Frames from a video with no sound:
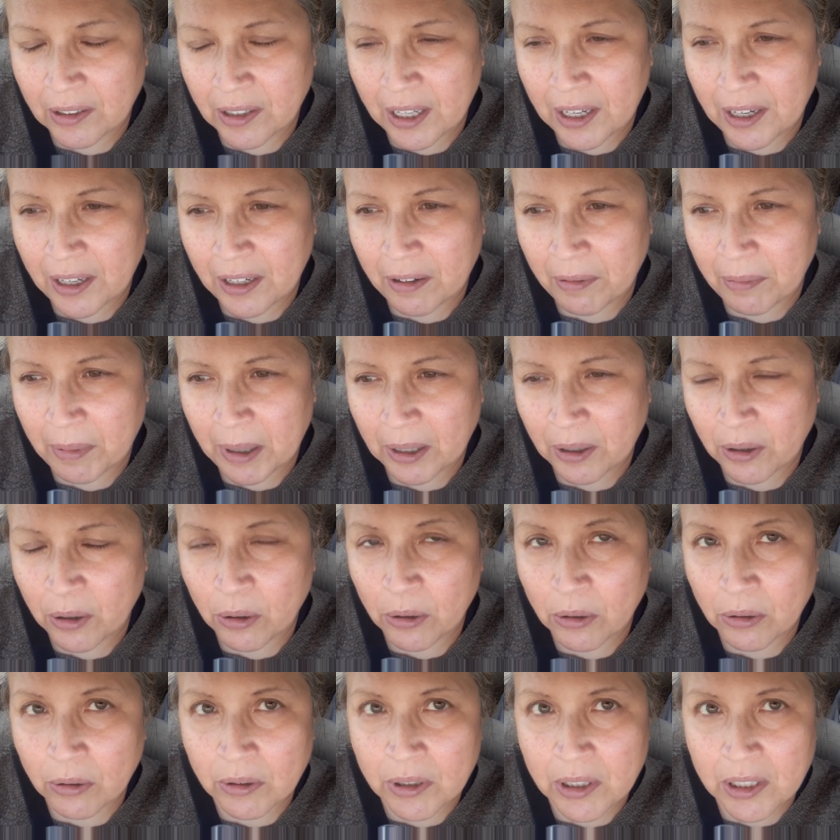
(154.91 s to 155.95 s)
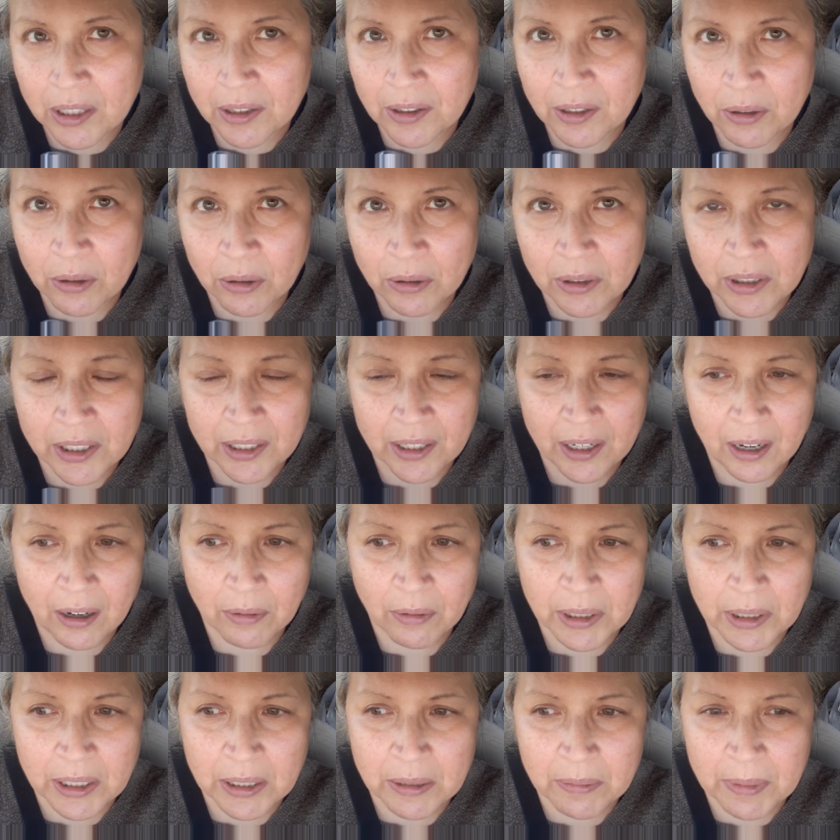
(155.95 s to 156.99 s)
thinking of my goals and the goals that I
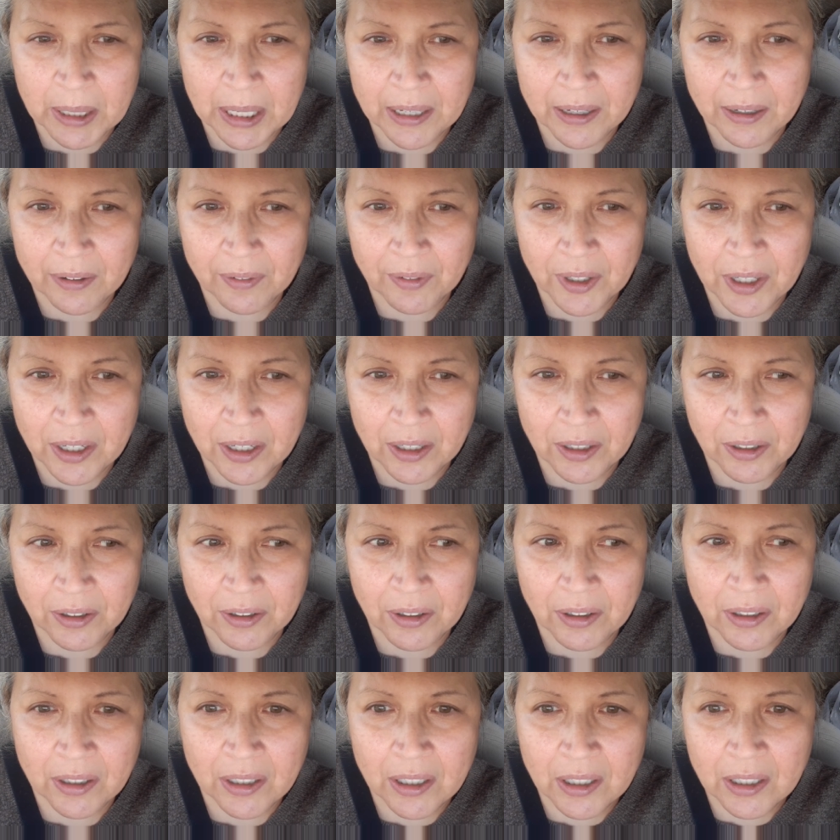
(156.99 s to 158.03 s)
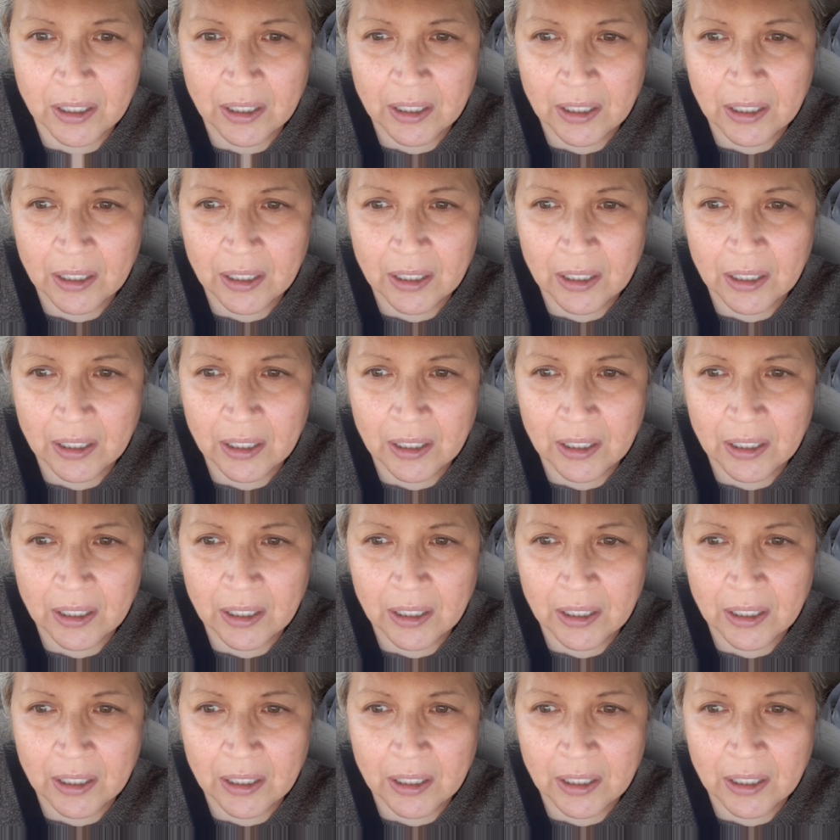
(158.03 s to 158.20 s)
always make every year.